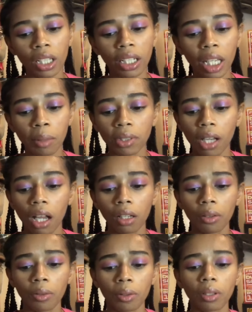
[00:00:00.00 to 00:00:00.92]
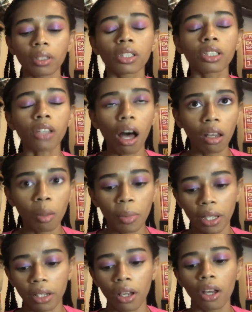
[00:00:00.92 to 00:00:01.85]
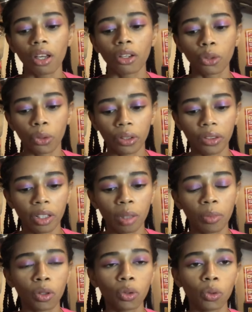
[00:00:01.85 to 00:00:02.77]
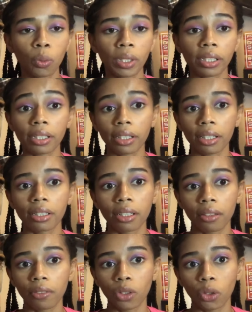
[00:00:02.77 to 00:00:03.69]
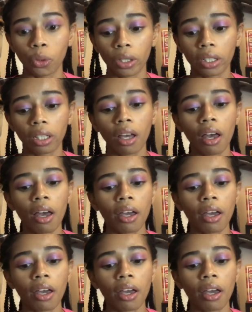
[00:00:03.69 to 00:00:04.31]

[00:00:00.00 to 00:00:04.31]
named Solomon Northup, who was a citizen of New York.